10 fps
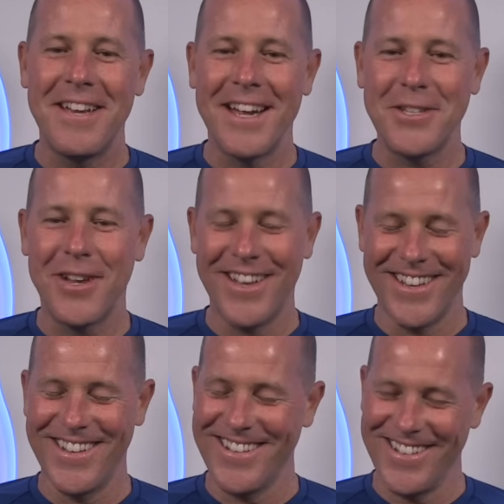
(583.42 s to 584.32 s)
text.
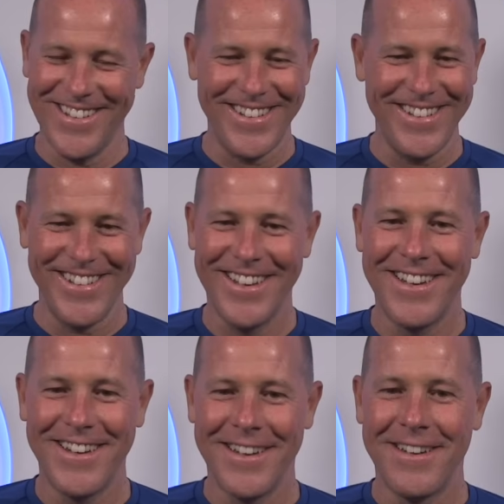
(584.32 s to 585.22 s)

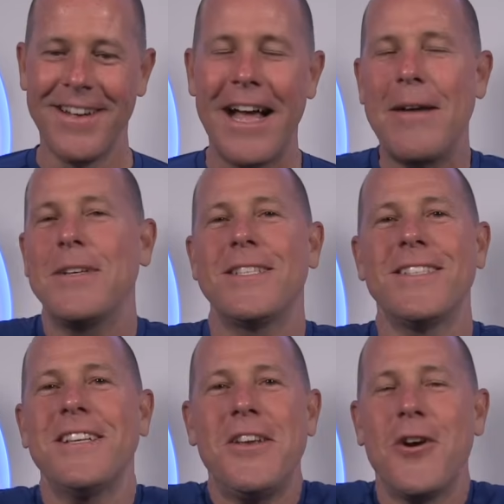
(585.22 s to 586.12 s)
I mean, this
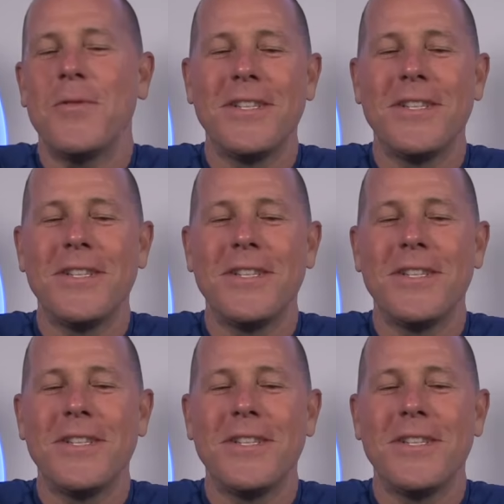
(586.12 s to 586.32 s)
is in Europe.